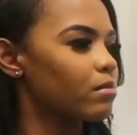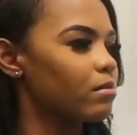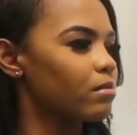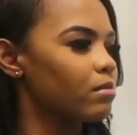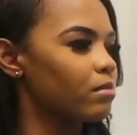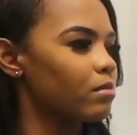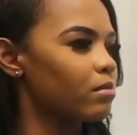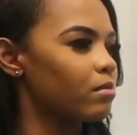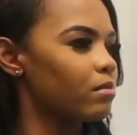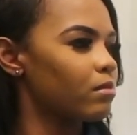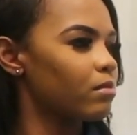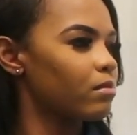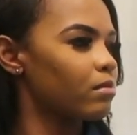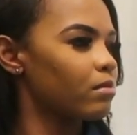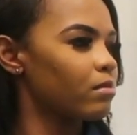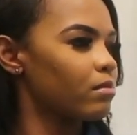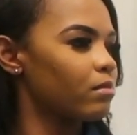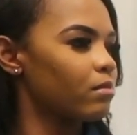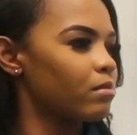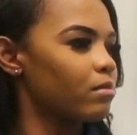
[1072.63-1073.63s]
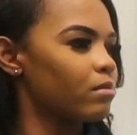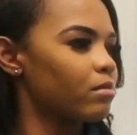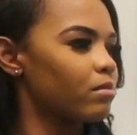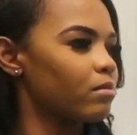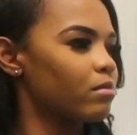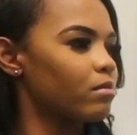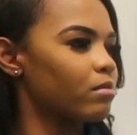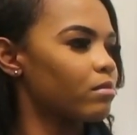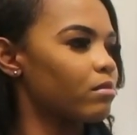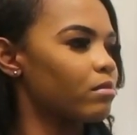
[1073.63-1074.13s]

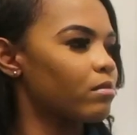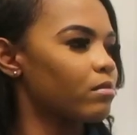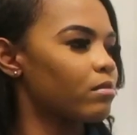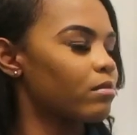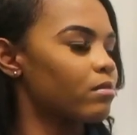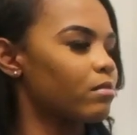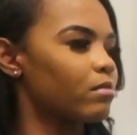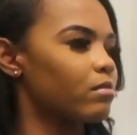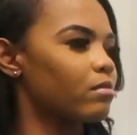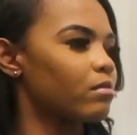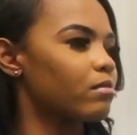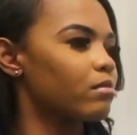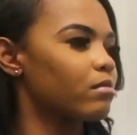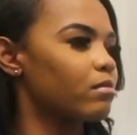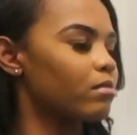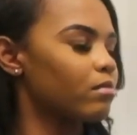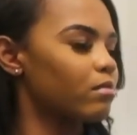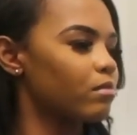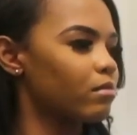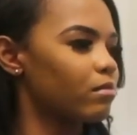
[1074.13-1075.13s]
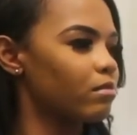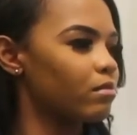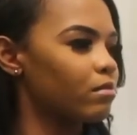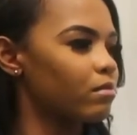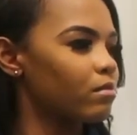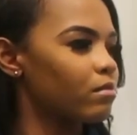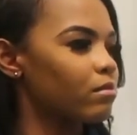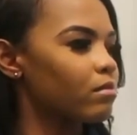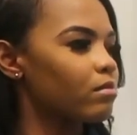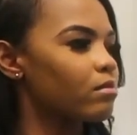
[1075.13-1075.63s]

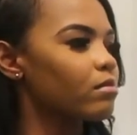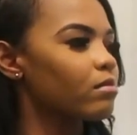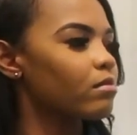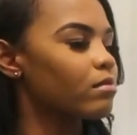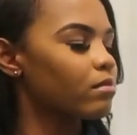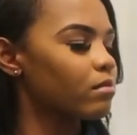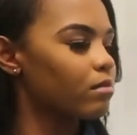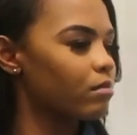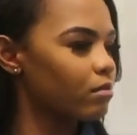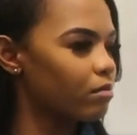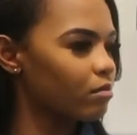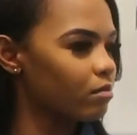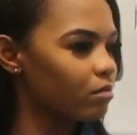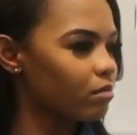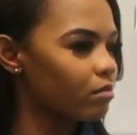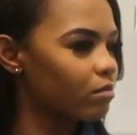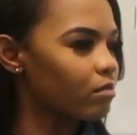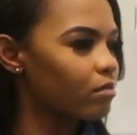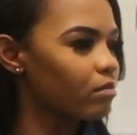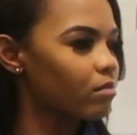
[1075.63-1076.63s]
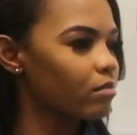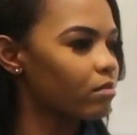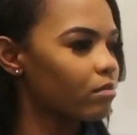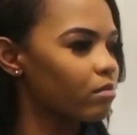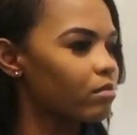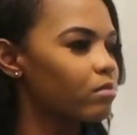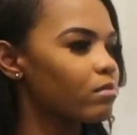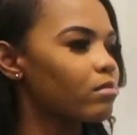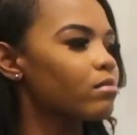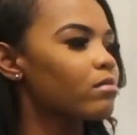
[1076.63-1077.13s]

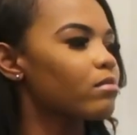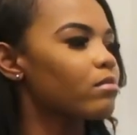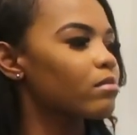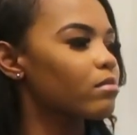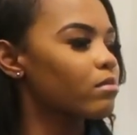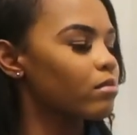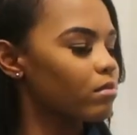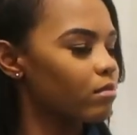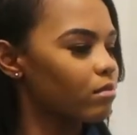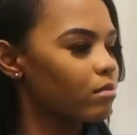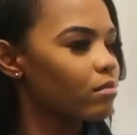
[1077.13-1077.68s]
This person isn't speaking.